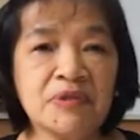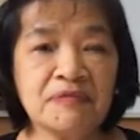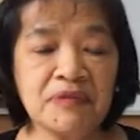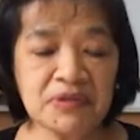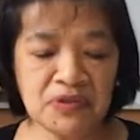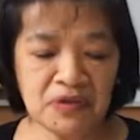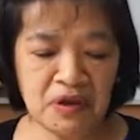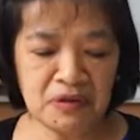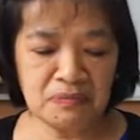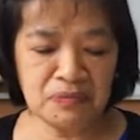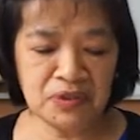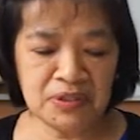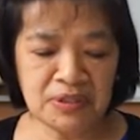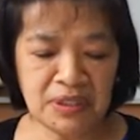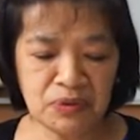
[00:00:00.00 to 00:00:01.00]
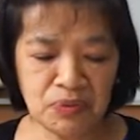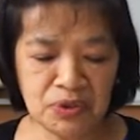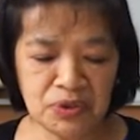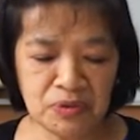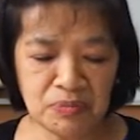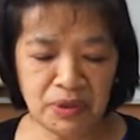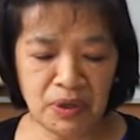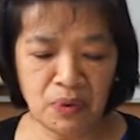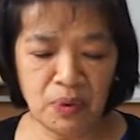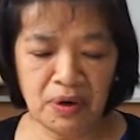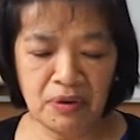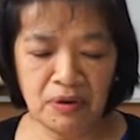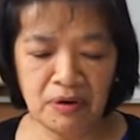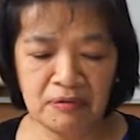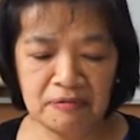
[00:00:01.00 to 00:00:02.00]
of the psalms that we should be
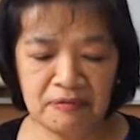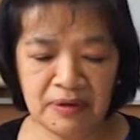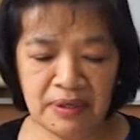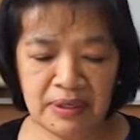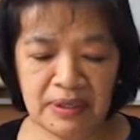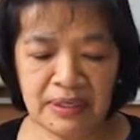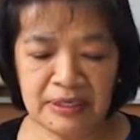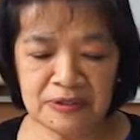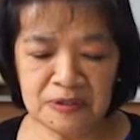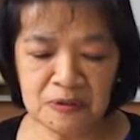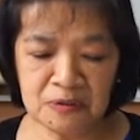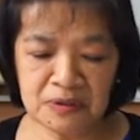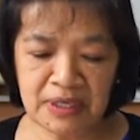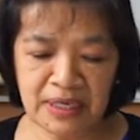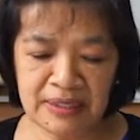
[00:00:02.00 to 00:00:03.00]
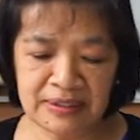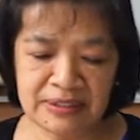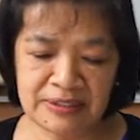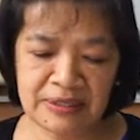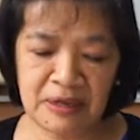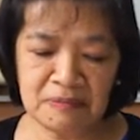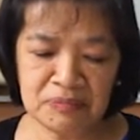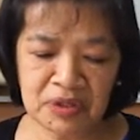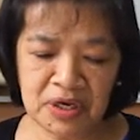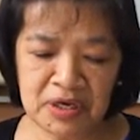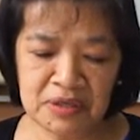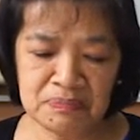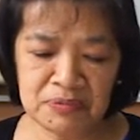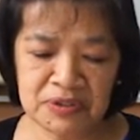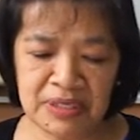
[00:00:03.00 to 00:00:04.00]
aware of? Let's look at psalm
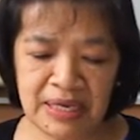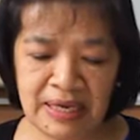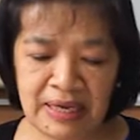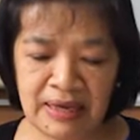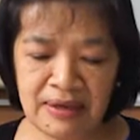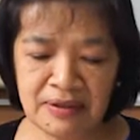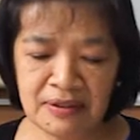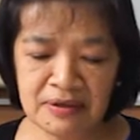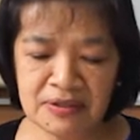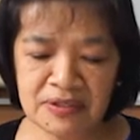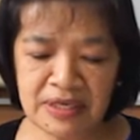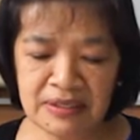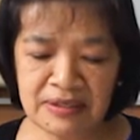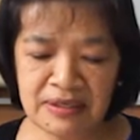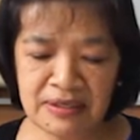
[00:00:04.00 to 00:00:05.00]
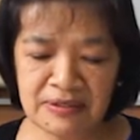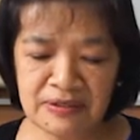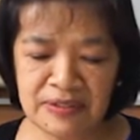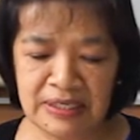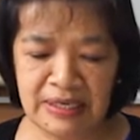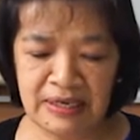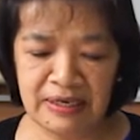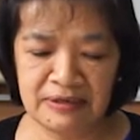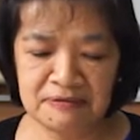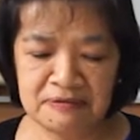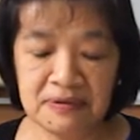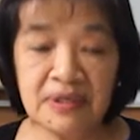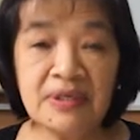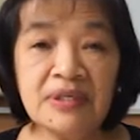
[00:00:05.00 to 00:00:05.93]
types and their settings in life.